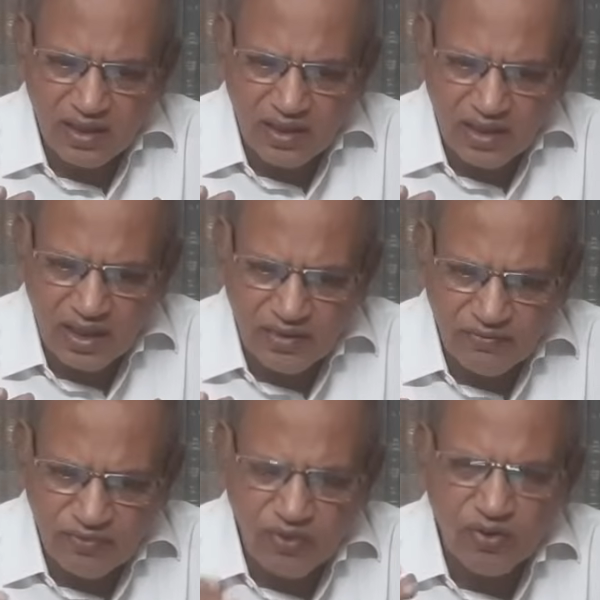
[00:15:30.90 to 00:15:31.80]
in
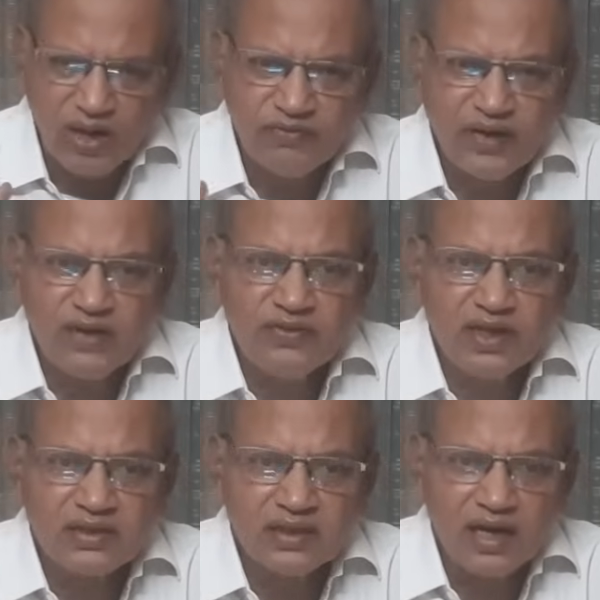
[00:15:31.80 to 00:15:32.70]
4 or 5
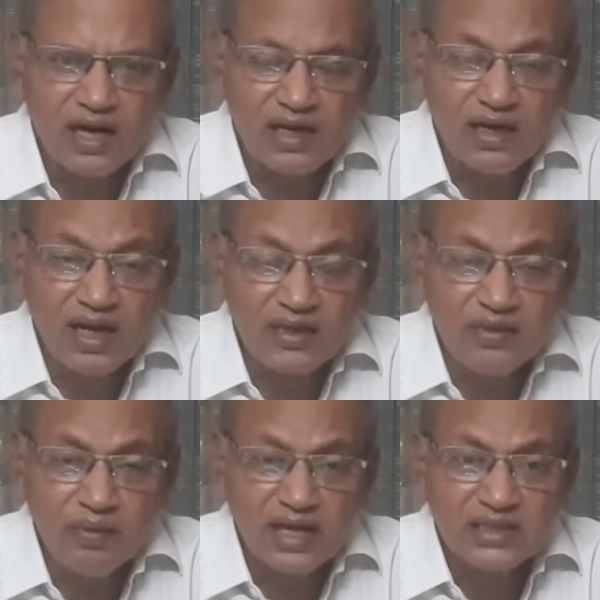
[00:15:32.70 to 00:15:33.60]
years, or at the
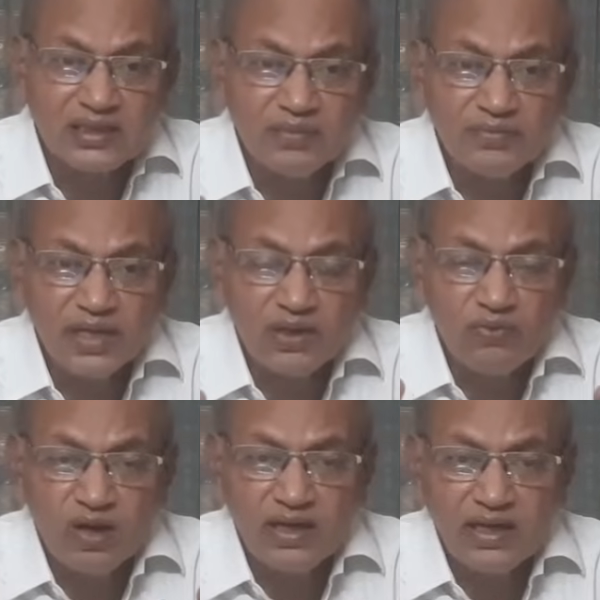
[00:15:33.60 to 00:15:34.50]
maximum in
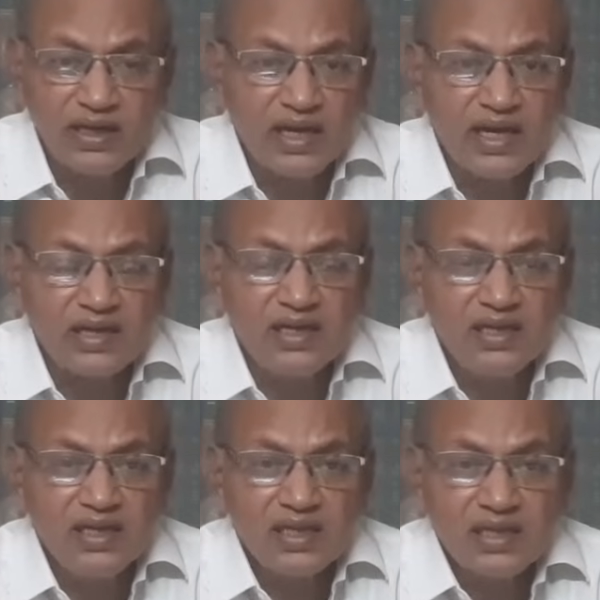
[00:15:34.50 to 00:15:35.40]
1 decade,
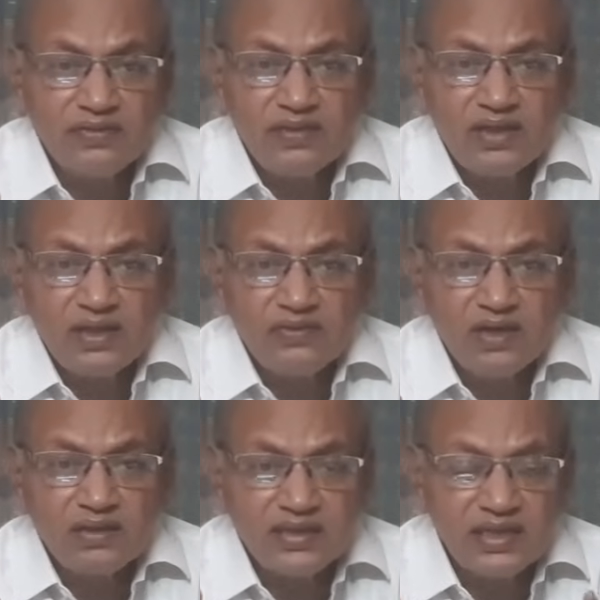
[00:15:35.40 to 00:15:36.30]
the world
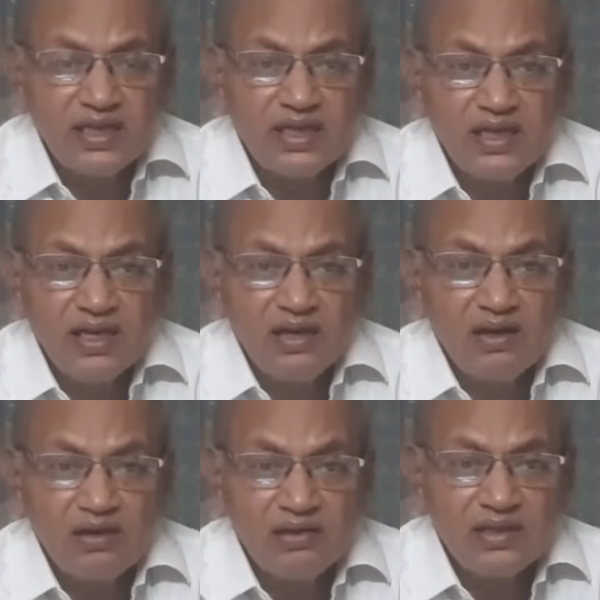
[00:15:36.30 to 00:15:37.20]
will see
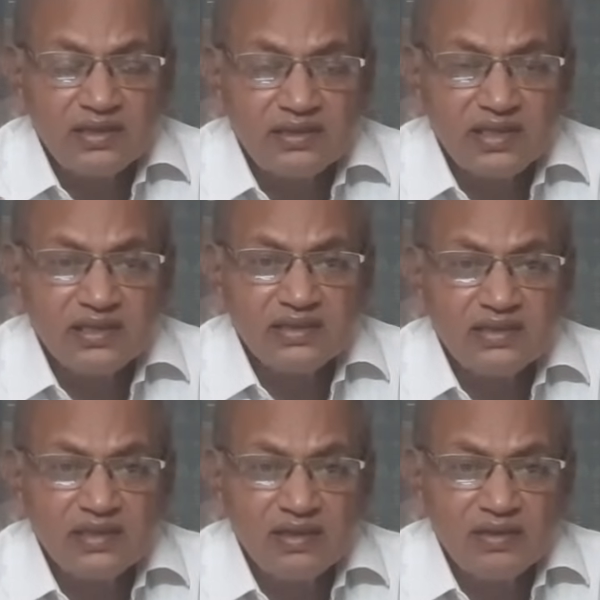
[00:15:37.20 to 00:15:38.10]
all these
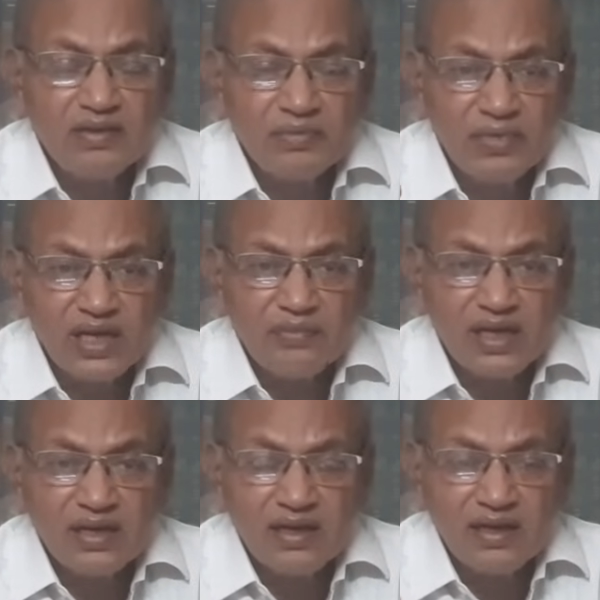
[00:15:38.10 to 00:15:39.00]
things
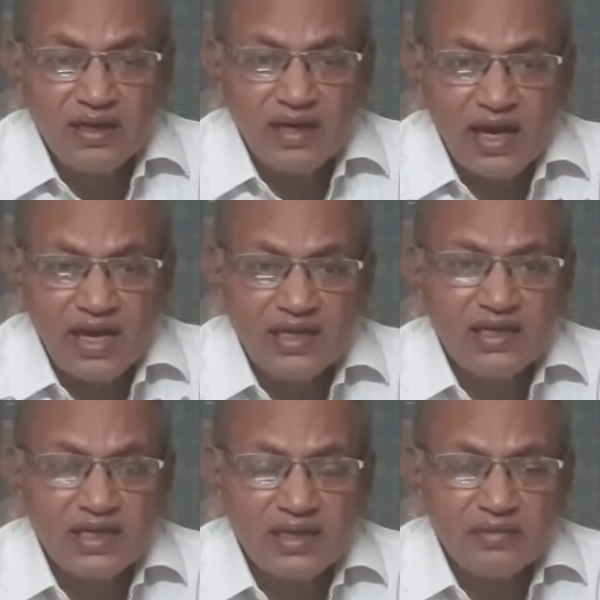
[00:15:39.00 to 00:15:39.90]
becoming
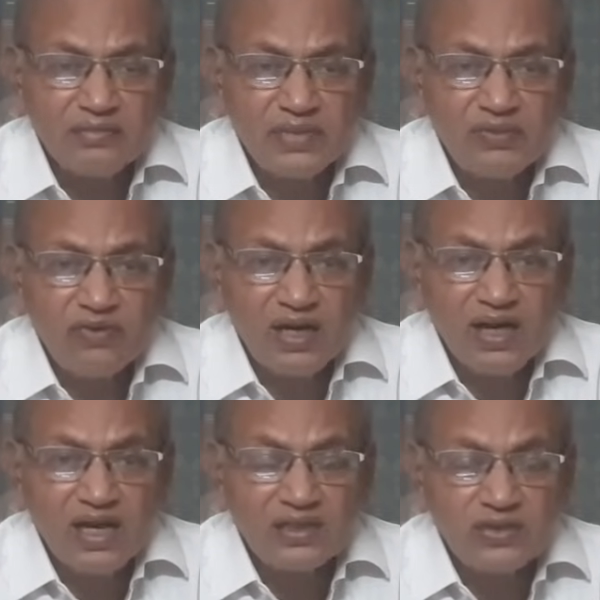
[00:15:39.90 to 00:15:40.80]
reality. But
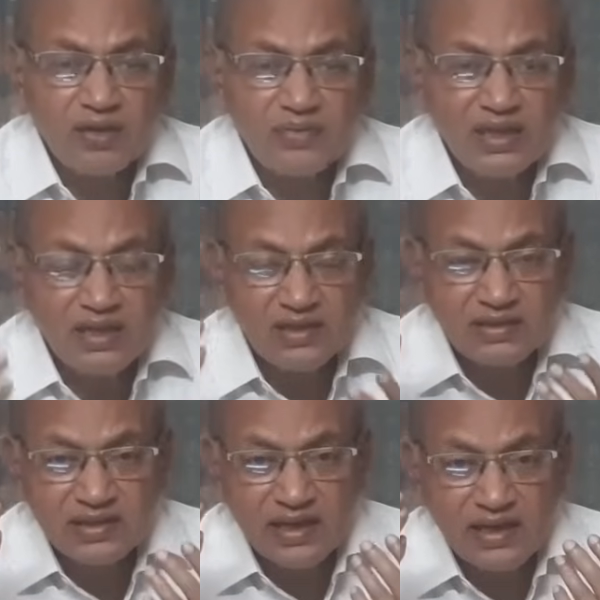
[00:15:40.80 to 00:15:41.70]
Vallalar Swami
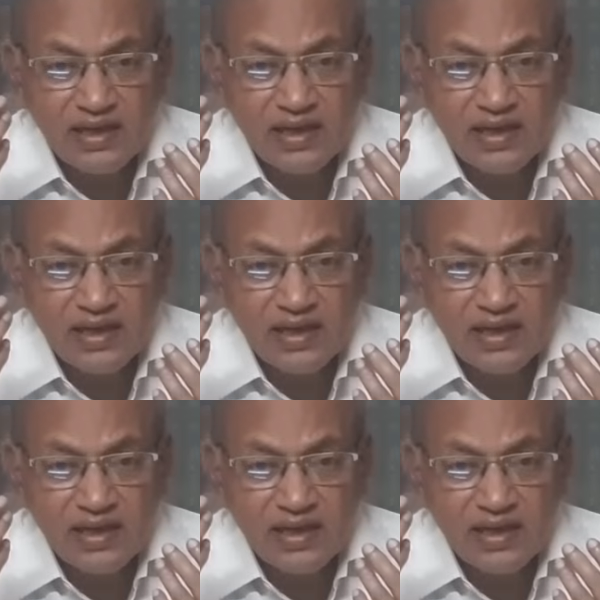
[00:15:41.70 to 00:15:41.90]
said